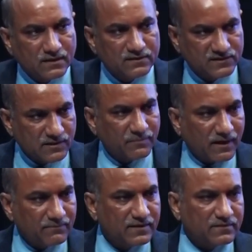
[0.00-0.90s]
This
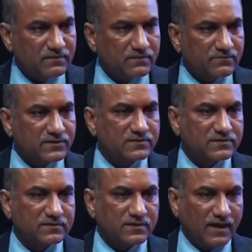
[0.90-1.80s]
department,
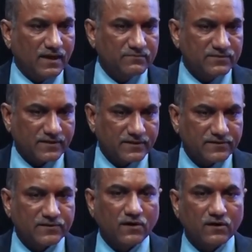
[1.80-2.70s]
which I am
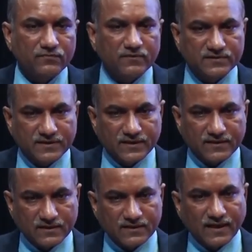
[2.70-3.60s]
secretary of, was
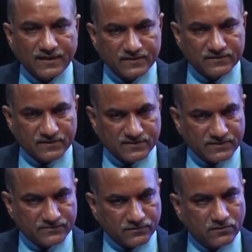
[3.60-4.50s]
created in
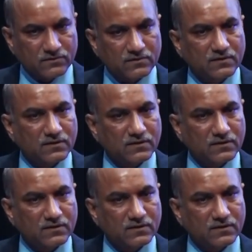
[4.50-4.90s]
1964.